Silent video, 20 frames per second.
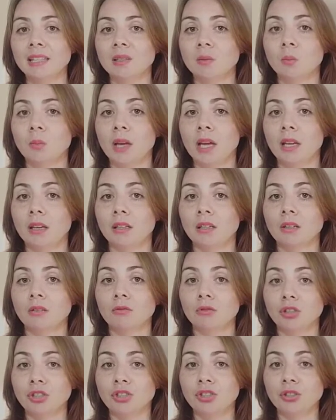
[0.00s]
spend
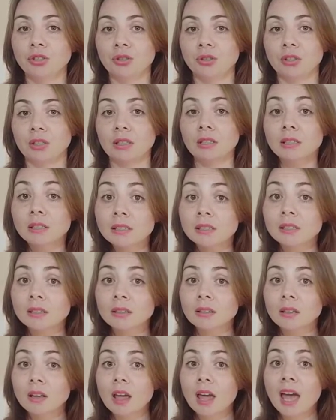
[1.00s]
reduces
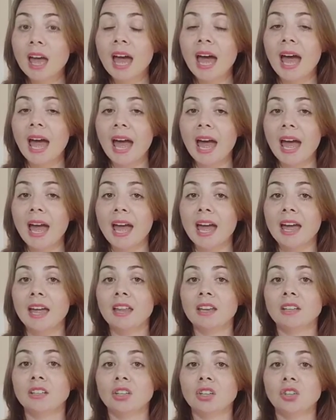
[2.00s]

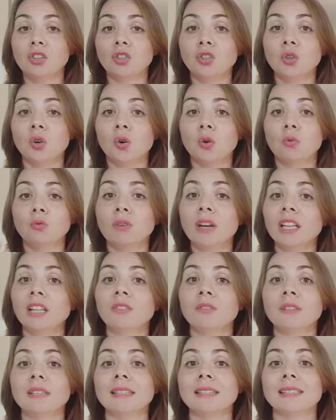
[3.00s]
and your
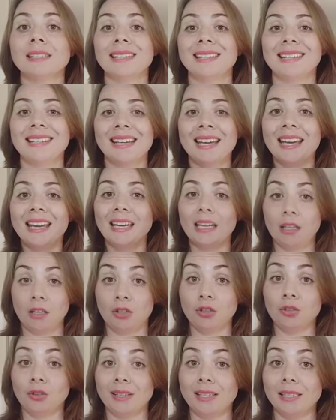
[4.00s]
relevancy
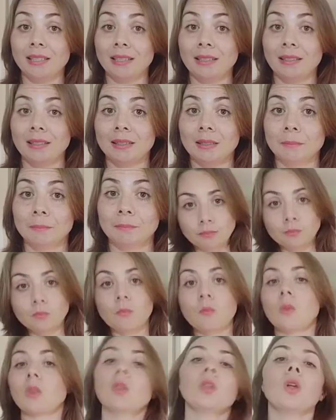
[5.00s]
increases.
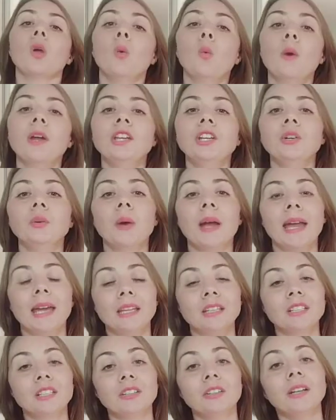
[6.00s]
When you
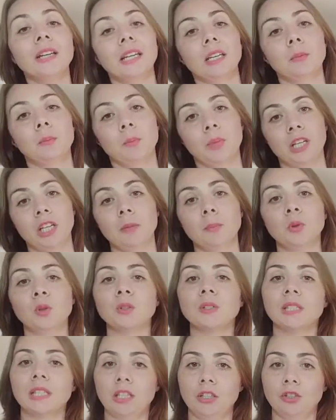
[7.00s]
enter in
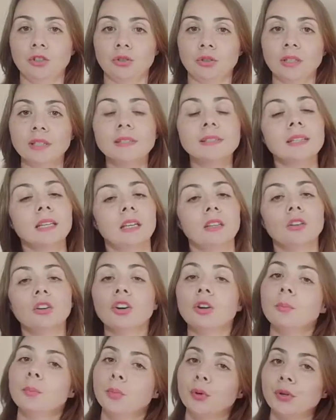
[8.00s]
people's interests, either on
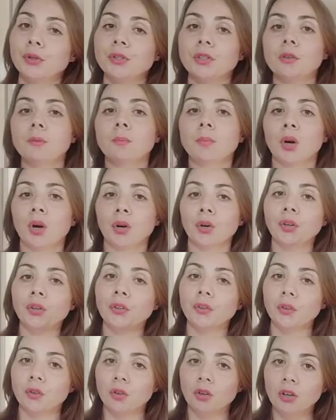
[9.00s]
a boosted
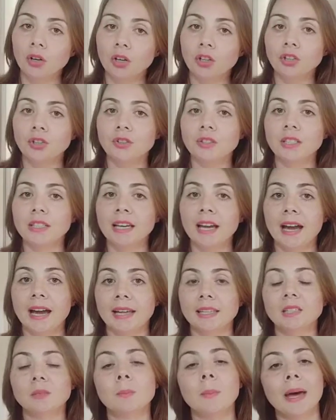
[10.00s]
post or using
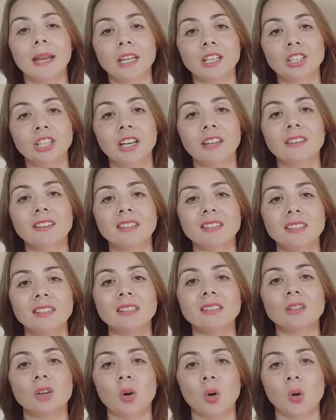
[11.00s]
Ads Manager, this
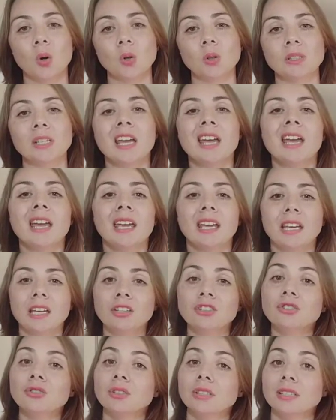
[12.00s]
is called
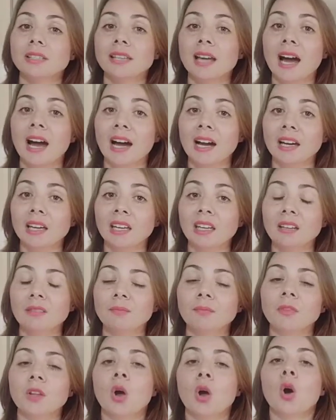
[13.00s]
interest targeting
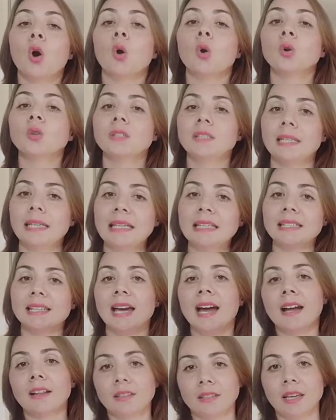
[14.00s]
or
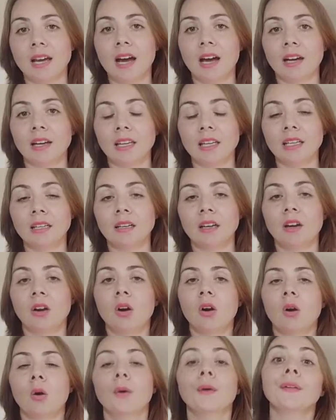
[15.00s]
detailed targeting,
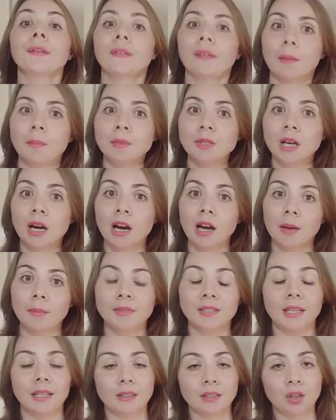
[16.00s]
or sometimes
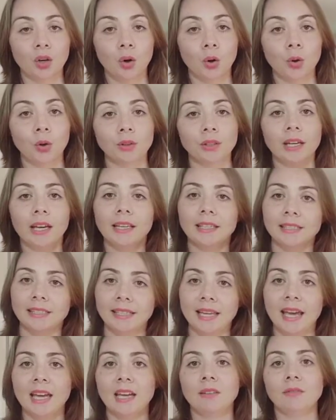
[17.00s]
it's called
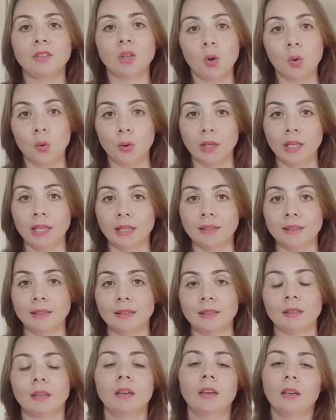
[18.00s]
saved
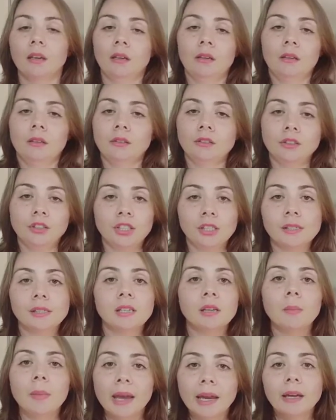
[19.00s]
audience, just
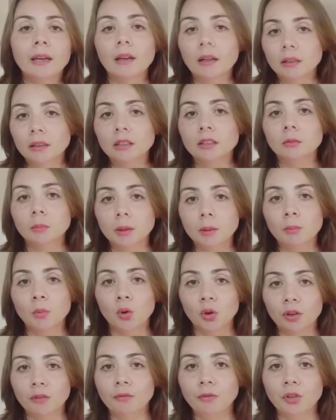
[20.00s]
to make it a little bit
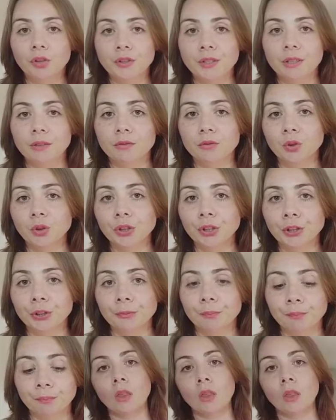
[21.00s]
more confusing for you.